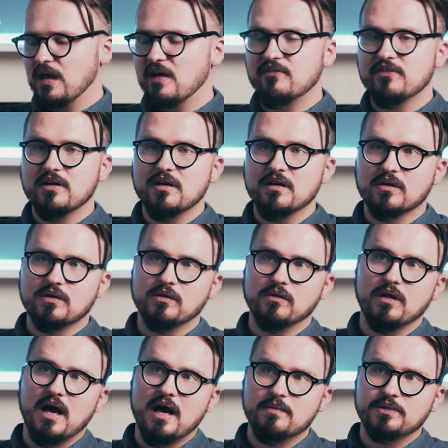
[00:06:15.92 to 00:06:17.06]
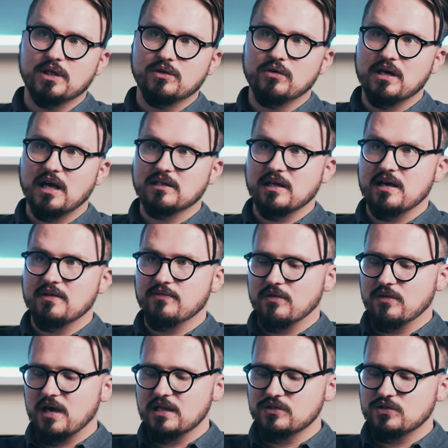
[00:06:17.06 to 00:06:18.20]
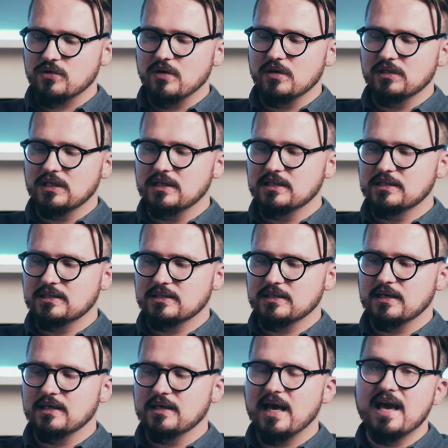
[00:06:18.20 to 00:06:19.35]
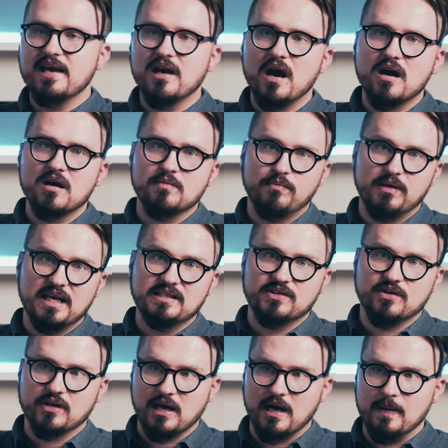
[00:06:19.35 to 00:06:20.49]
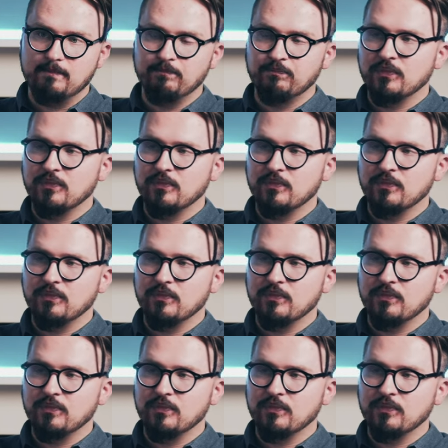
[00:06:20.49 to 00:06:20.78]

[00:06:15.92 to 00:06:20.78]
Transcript: another cool app that you can have on android is uh, ar placer cam